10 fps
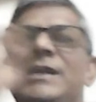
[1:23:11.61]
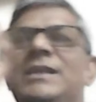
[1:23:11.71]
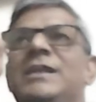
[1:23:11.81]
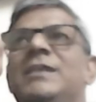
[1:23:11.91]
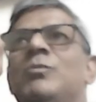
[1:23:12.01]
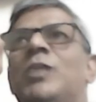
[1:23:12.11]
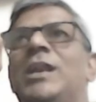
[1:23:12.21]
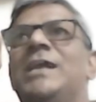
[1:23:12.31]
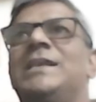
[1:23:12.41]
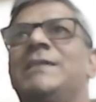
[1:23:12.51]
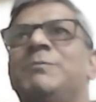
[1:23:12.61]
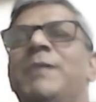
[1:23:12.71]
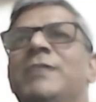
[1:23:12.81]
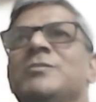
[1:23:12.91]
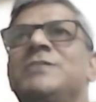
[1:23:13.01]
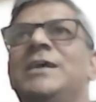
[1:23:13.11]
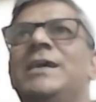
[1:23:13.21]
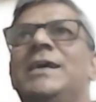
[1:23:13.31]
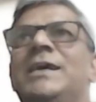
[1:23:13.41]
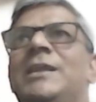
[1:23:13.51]
In a word like left back, we
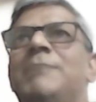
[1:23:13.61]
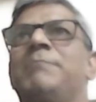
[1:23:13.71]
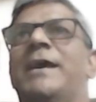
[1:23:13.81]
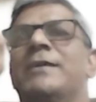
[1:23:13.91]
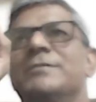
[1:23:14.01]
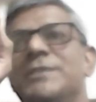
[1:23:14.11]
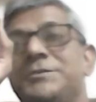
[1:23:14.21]
say left back.